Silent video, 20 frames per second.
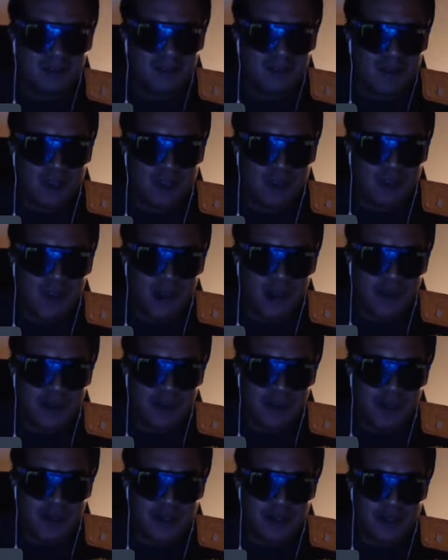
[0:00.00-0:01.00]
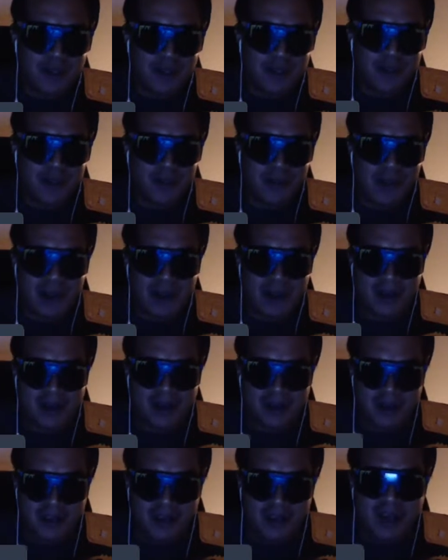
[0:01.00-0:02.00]
His wife probably is going to come
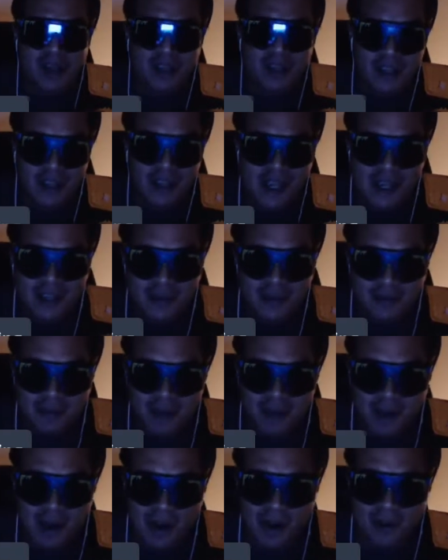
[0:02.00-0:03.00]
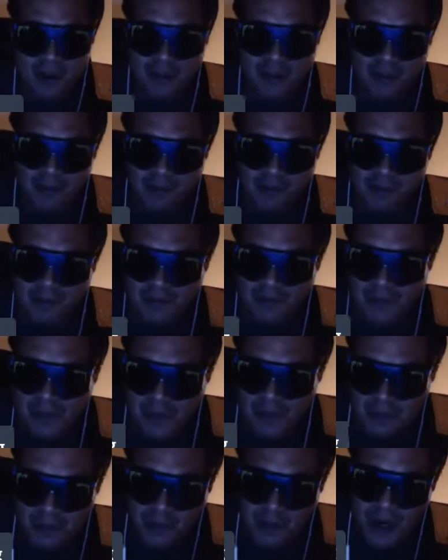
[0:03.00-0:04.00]
back. Yeah,
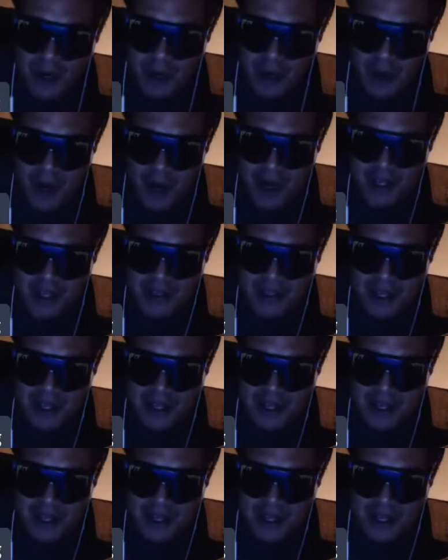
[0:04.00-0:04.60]
Bray Wyatt is